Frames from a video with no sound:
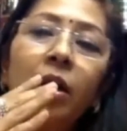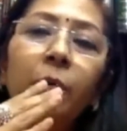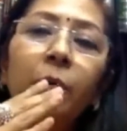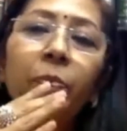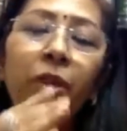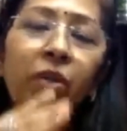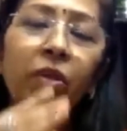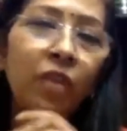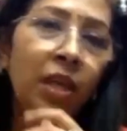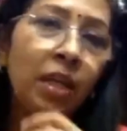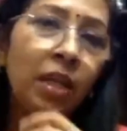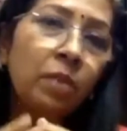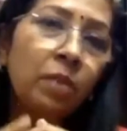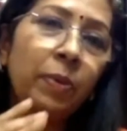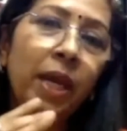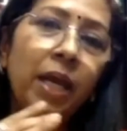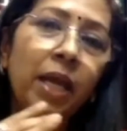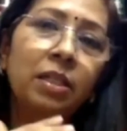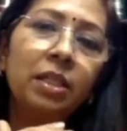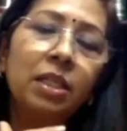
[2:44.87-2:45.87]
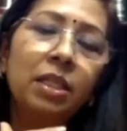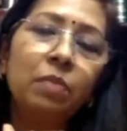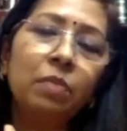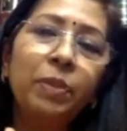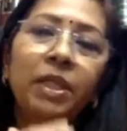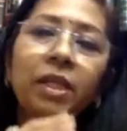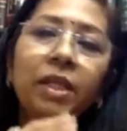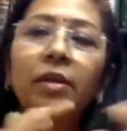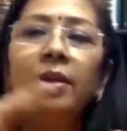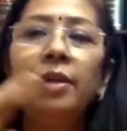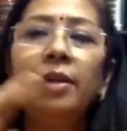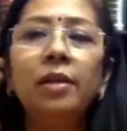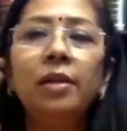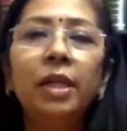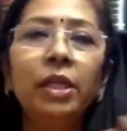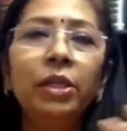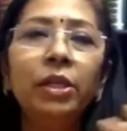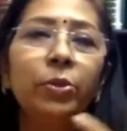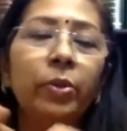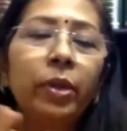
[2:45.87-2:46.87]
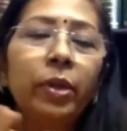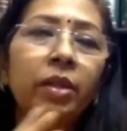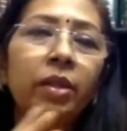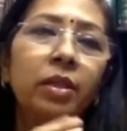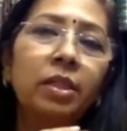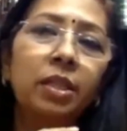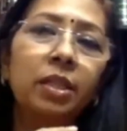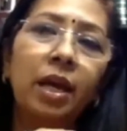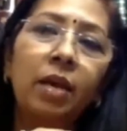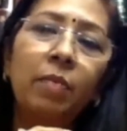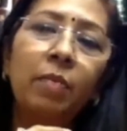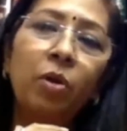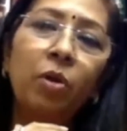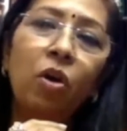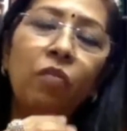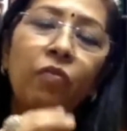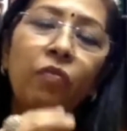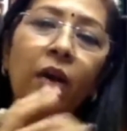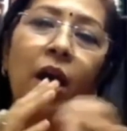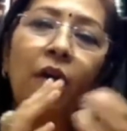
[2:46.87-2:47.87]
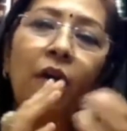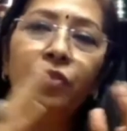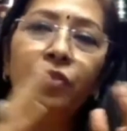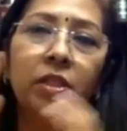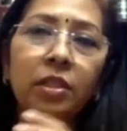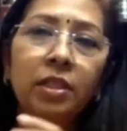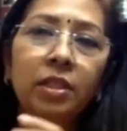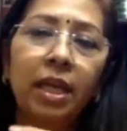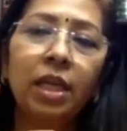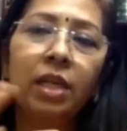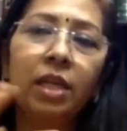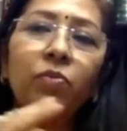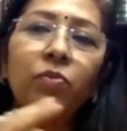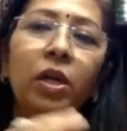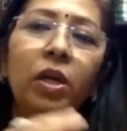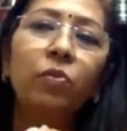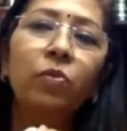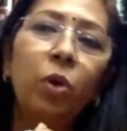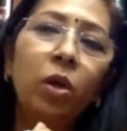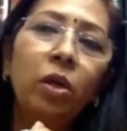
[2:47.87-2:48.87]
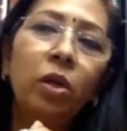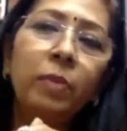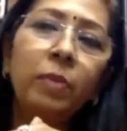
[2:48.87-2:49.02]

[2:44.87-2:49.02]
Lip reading: prevalent practice, particularly during the time of after Second World War,